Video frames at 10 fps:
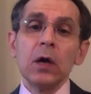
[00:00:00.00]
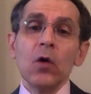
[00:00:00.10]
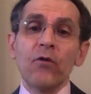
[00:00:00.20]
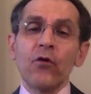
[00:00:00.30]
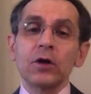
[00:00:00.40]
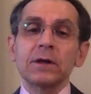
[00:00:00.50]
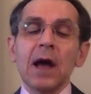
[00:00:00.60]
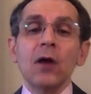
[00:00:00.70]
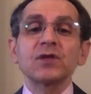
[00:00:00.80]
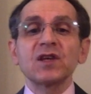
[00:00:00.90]
For
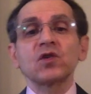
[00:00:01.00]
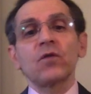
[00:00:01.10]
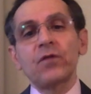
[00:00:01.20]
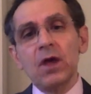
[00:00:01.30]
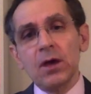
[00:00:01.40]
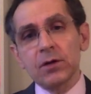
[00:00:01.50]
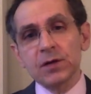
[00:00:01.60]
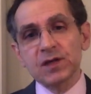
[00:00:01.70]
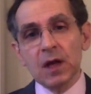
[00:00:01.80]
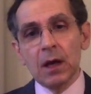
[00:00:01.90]
thousands of
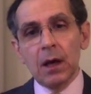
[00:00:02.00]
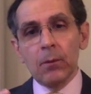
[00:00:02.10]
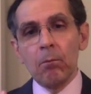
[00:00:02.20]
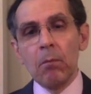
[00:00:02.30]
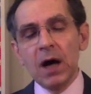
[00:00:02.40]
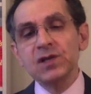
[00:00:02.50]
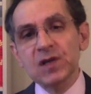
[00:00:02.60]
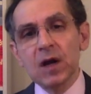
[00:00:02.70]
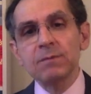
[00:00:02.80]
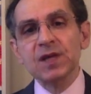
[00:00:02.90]
years,
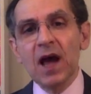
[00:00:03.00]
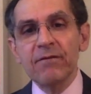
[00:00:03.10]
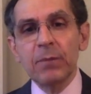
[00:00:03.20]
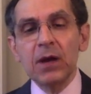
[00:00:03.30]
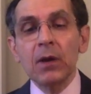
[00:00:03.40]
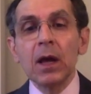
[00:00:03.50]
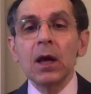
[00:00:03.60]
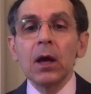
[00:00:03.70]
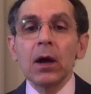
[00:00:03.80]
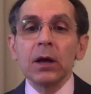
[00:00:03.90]
Muslims have been
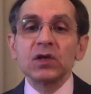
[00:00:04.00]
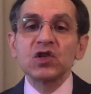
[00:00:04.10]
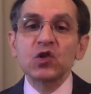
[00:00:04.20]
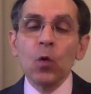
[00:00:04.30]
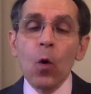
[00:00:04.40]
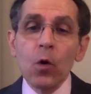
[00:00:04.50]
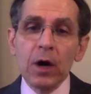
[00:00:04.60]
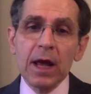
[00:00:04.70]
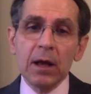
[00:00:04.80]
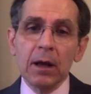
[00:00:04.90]

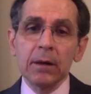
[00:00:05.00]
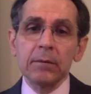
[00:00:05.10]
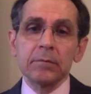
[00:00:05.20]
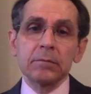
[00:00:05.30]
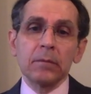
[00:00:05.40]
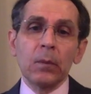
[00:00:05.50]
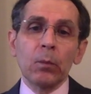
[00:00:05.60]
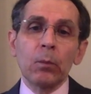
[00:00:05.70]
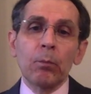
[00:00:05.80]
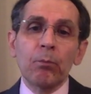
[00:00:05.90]
storing
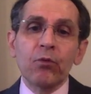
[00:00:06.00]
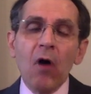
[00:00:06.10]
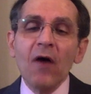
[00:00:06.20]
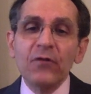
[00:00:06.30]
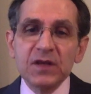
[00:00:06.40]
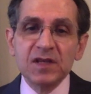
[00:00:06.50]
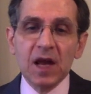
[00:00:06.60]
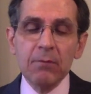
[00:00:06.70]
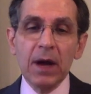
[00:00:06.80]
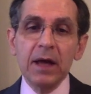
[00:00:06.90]
profits
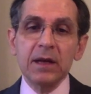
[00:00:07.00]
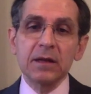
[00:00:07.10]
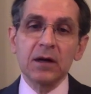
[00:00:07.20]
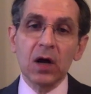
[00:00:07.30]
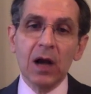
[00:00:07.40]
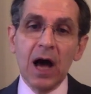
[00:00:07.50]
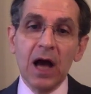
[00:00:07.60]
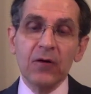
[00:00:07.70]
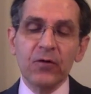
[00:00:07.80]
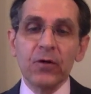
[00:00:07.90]
they made in their
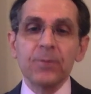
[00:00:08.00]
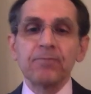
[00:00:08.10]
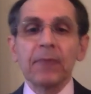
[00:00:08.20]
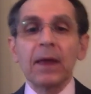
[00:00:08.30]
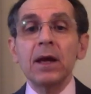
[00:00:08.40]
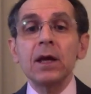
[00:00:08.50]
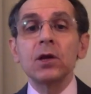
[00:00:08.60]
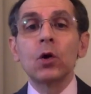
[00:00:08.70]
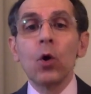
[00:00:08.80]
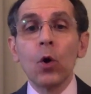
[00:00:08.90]
life in
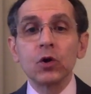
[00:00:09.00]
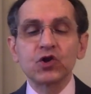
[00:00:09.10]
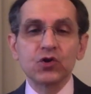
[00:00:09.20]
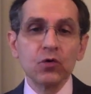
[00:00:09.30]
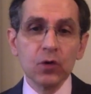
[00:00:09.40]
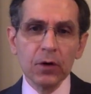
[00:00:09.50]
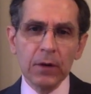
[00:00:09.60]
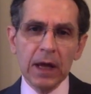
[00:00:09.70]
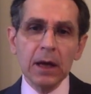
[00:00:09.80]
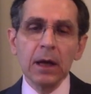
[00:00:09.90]
gold
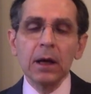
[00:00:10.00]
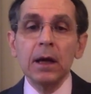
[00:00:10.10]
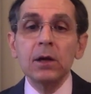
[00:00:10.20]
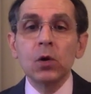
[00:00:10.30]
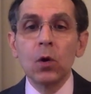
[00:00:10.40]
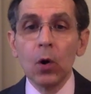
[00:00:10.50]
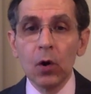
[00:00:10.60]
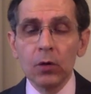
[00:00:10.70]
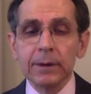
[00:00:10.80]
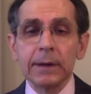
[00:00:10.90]
jewelry, in
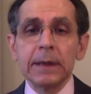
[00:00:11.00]
gold.